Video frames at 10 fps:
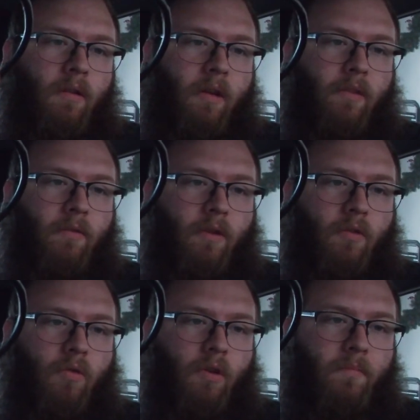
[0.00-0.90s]
and the
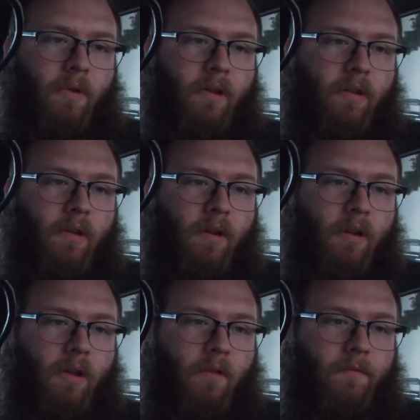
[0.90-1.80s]
record button
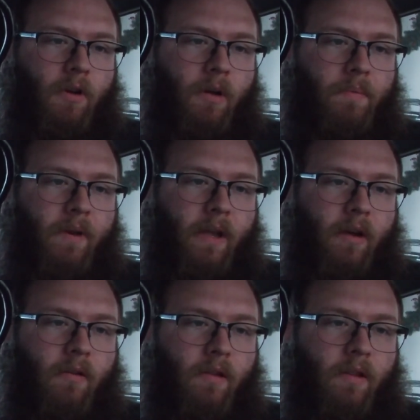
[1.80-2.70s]
for up and
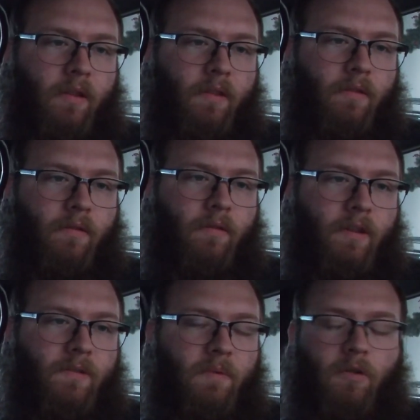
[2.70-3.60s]
down, and
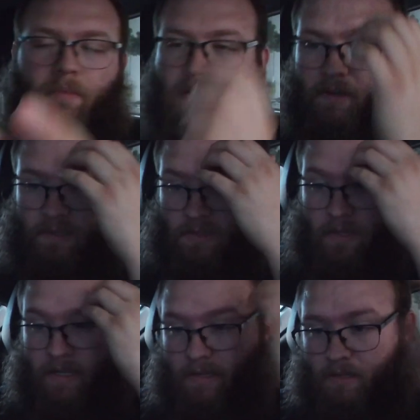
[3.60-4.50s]
this middle button to
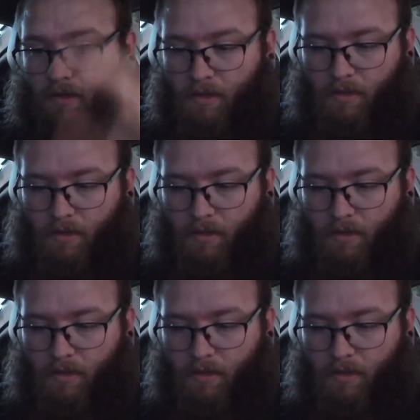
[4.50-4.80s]
select.